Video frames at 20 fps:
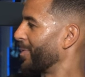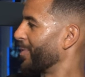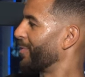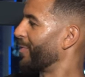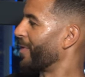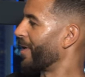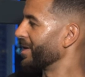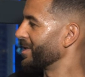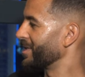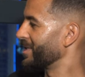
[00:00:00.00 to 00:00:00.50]
up a
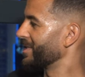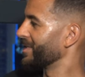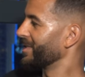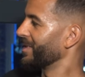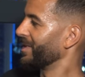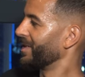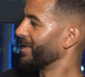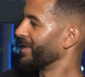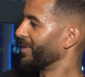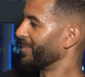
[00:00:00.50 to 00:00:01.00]
fuss
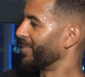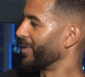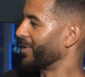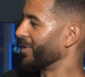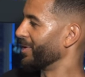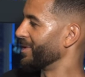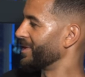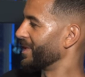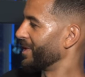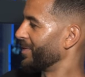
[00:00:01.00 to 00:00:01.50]

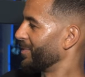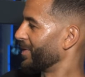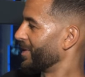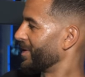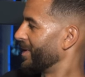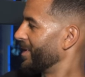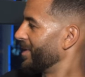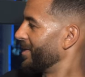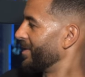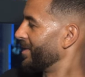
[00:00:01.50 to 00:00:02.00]
because they
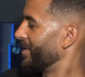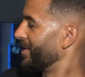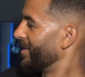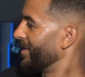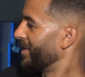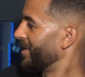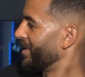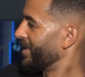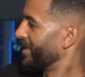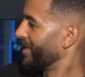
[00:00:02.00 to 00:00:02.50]
fucking...
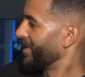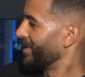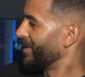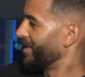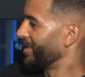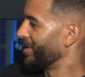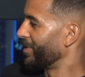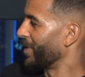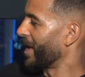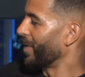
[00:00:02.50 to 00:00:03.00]

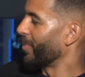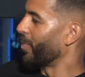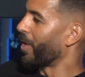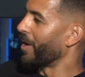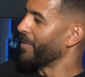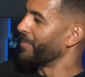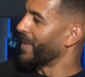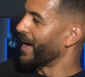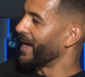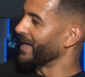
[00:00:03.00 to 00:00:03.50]
You had
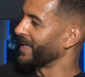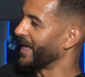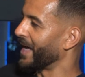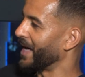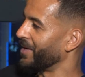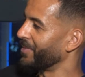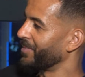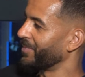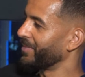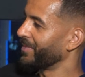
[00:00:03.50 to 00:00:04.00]
one bad
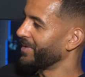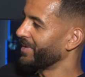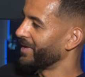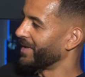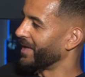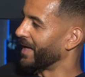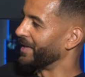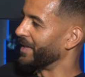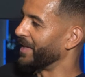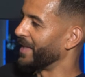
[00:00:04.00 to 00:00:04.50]
game
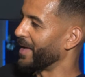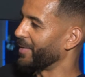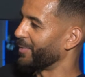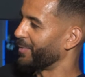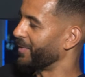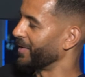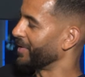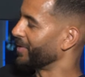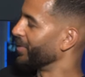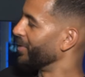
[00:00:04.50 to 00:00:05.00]
and they're that
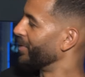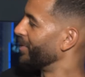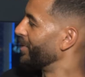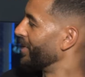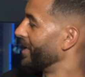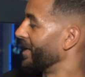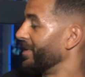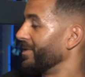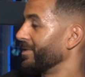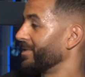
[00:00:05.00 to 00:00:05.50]

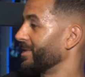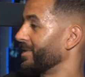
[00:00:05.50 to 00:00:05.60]
fickle and you're